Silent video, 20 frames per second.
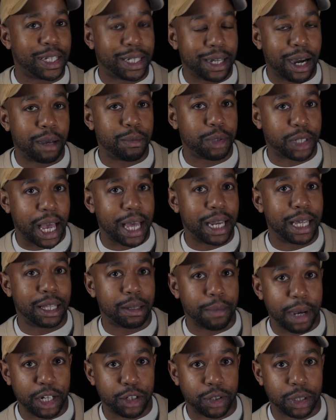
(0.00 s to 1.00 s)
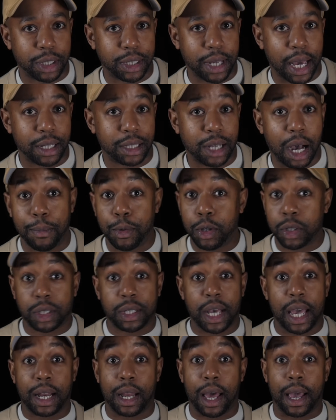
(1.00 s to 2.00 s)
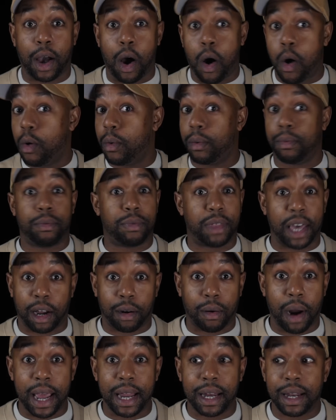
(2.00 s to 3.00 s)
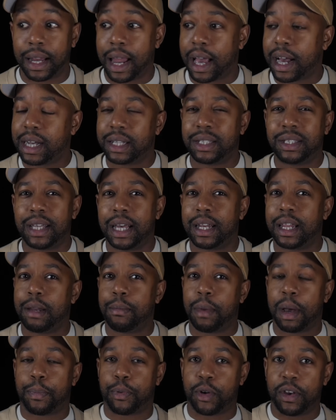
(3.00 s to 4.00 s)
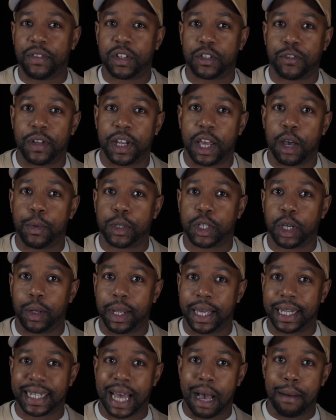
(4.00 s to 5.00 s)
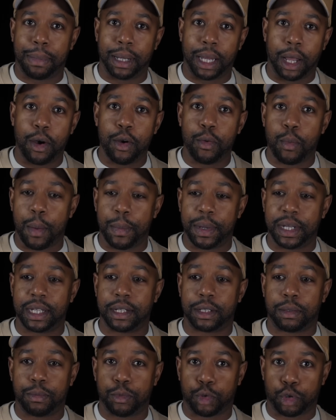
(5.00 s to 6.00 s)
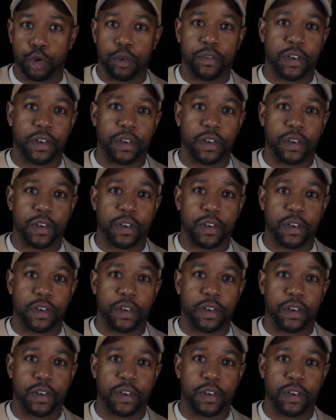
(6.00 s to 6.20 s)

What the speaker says: time skating in the Matrix skates. I'm not saying like, oh, they're great. Like I said in my previous video, which I'll link down below, when we did True